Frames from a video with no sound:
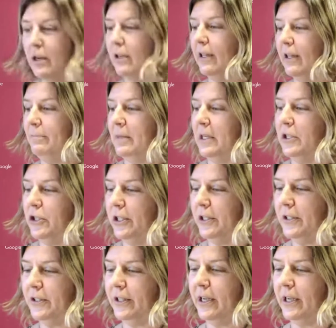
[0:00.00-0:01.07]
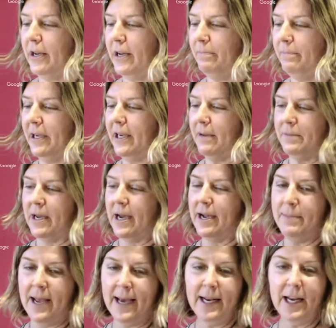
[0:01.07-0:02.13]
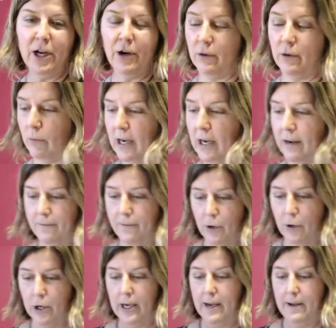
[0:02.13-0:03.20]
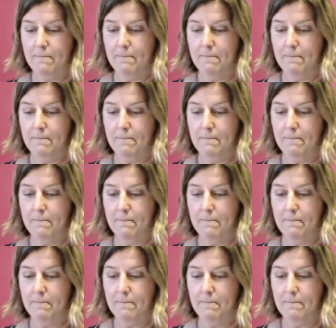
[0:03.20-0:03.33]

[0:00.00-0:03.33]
Let me just pick up the iPad here and read it for you.